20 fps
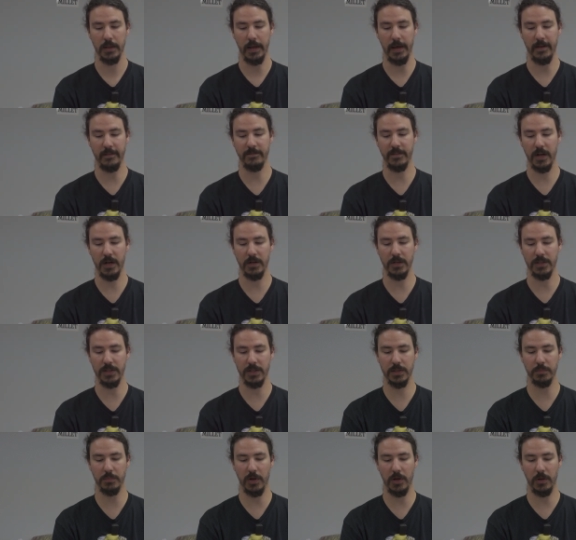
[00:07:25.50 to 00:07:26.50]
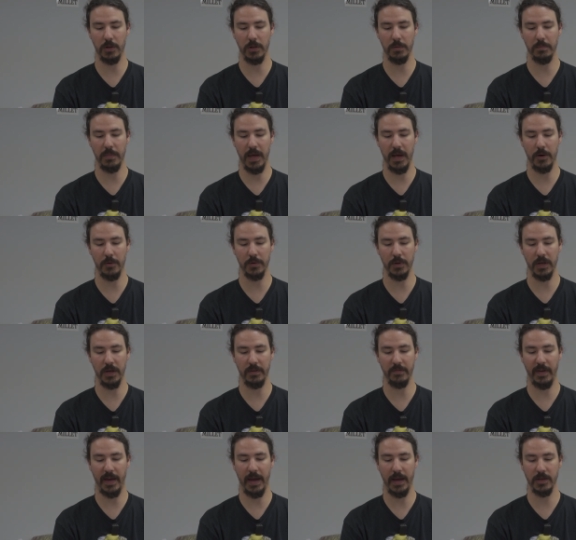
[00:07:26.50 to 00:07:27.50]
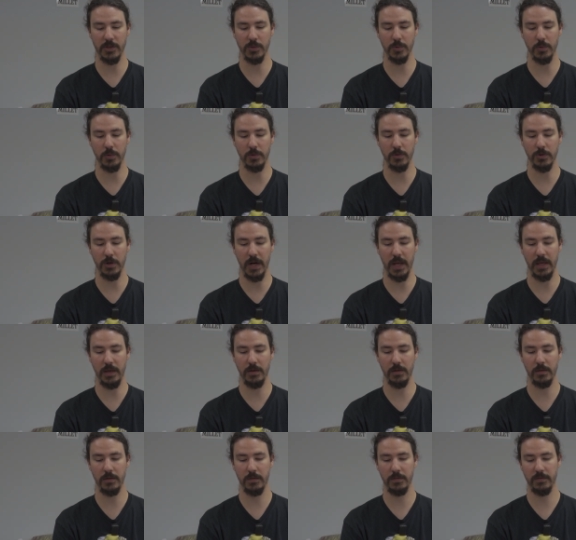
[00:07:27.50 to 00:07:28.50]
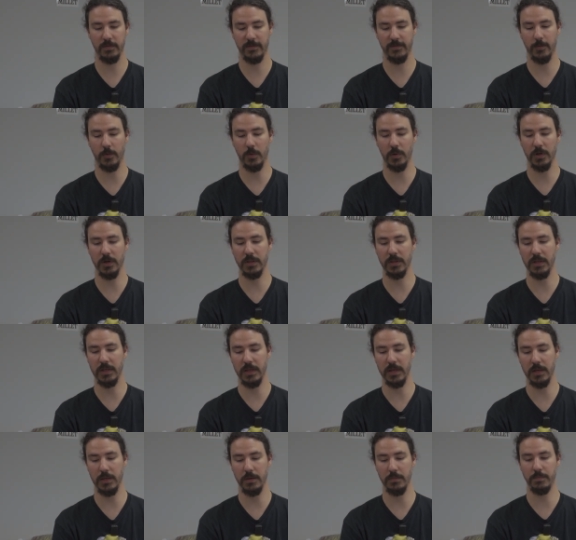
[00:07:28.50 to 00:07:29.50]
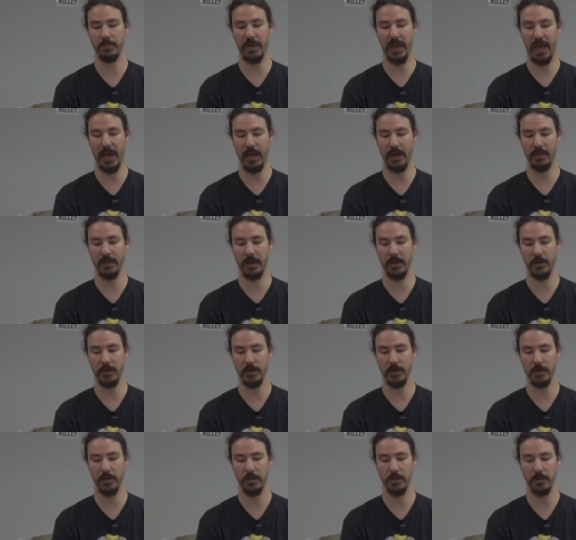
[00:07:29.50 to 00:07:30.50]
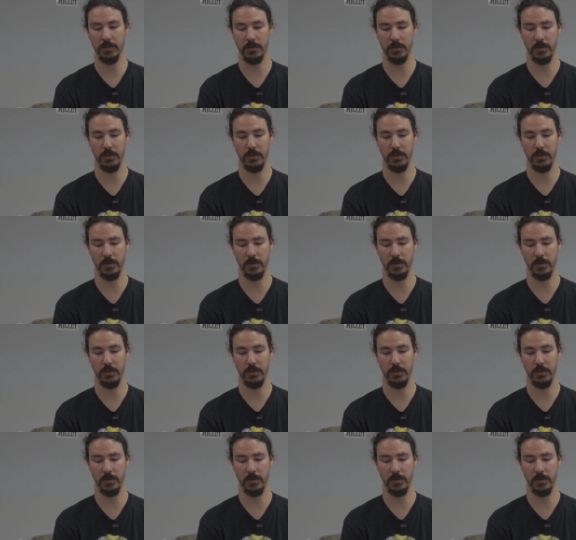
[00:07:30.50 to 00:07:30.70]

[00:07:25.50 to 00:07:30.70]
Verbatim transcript: a very small amount of actual grain for the bag that you're,